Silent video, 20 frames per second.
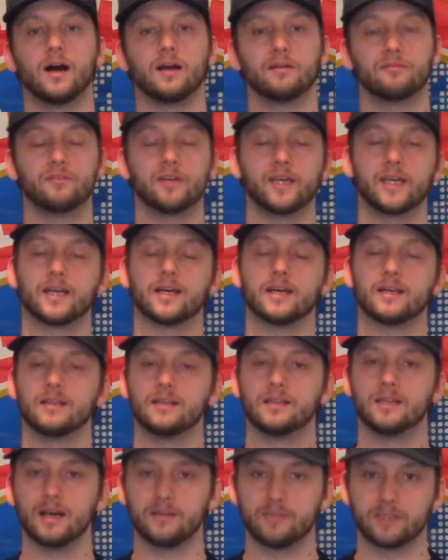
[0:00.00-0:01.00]
I think
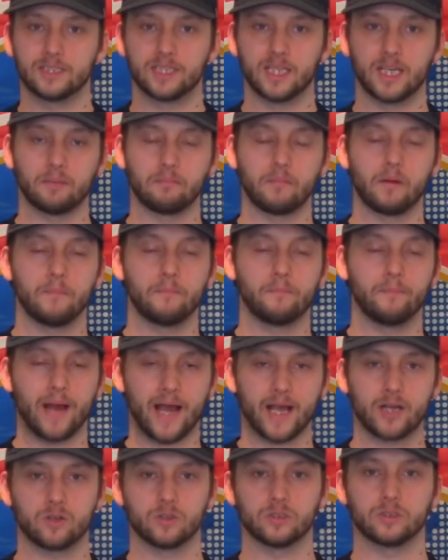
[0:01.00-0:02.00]
another team
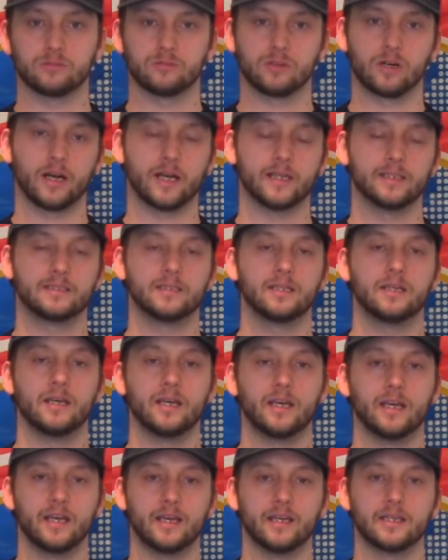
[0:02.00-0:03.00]
back on the rise
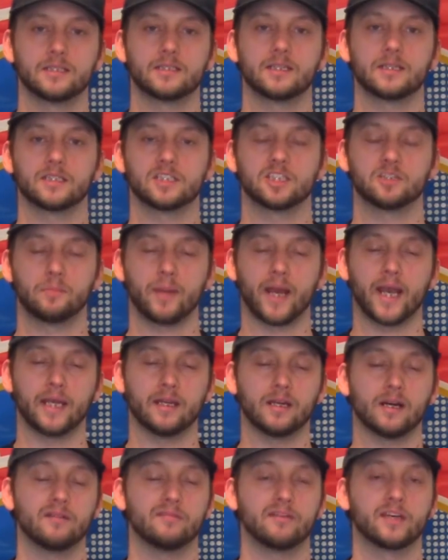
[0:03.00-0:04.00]
is
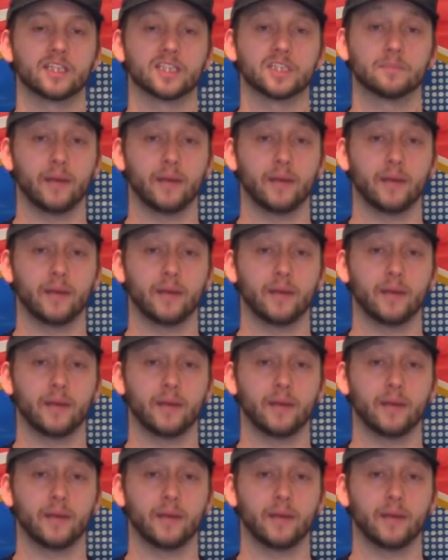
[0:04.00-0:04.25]
Spain. I think